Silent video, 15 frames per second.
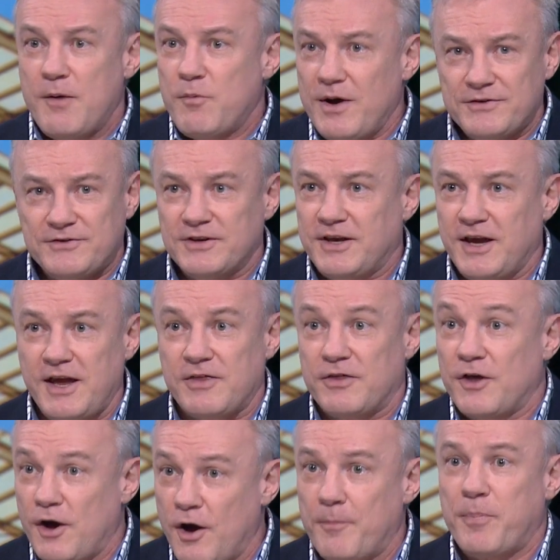once
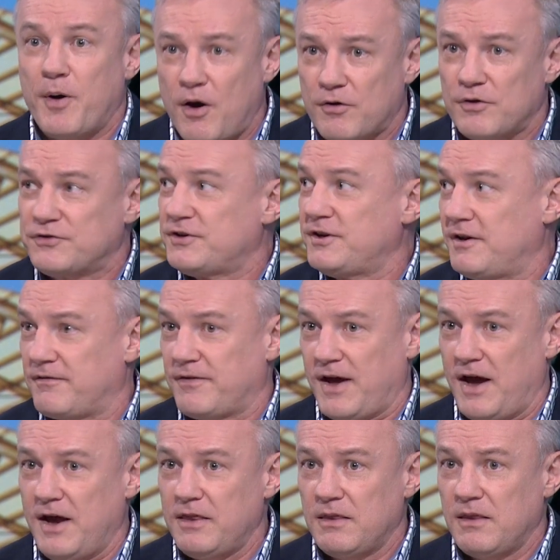again, the hypocrisy of
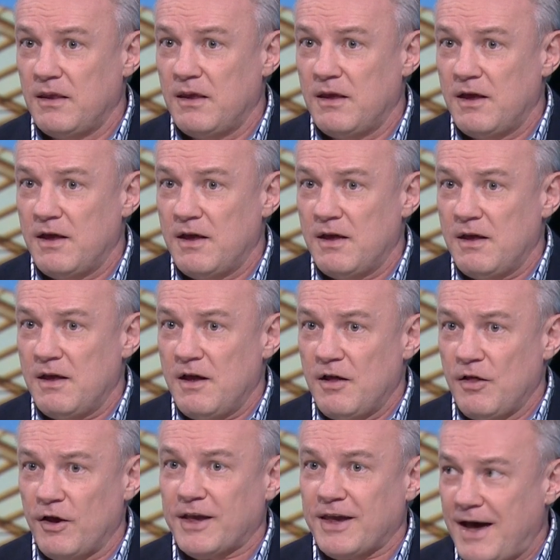that.
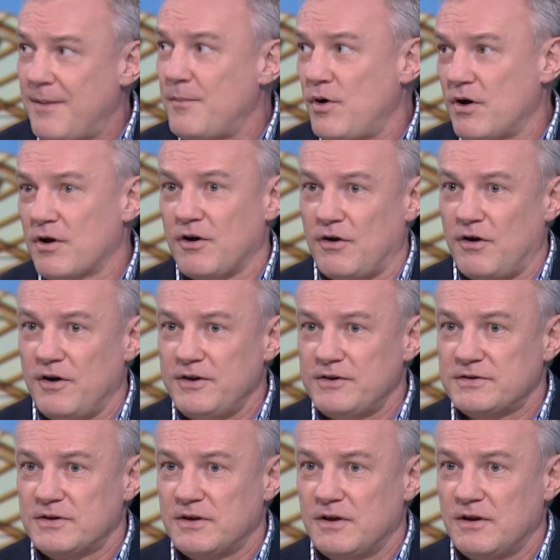Like, come on, guys.